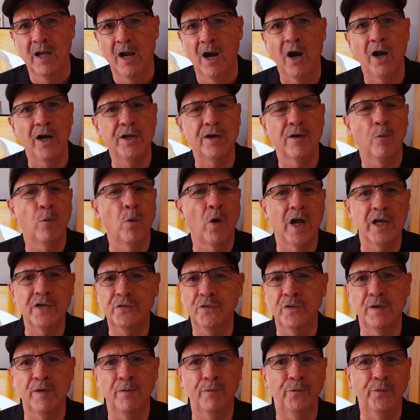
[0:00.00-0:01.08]
Are you
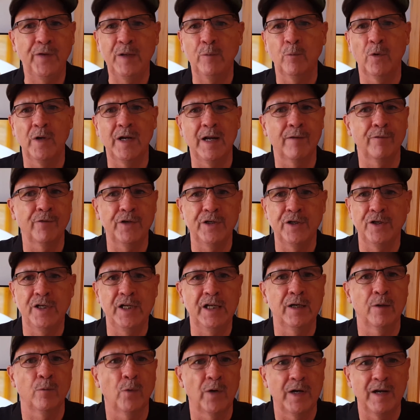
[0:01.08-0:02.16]
washing your feet whenever you
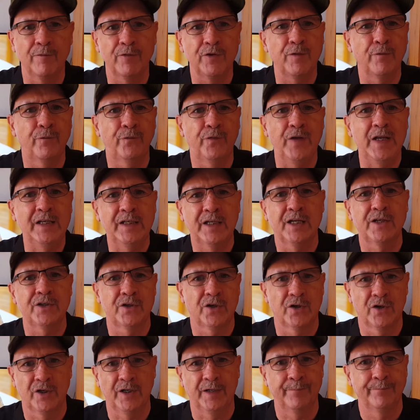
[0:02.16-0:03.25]
need it, whenever your feet get
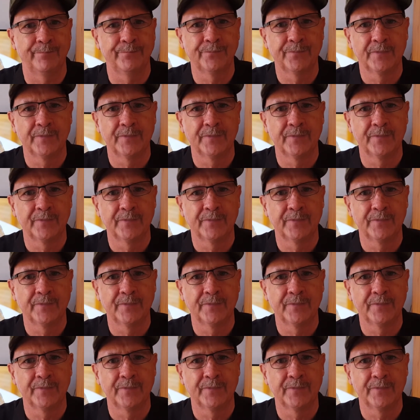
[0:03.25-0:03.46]
dirty?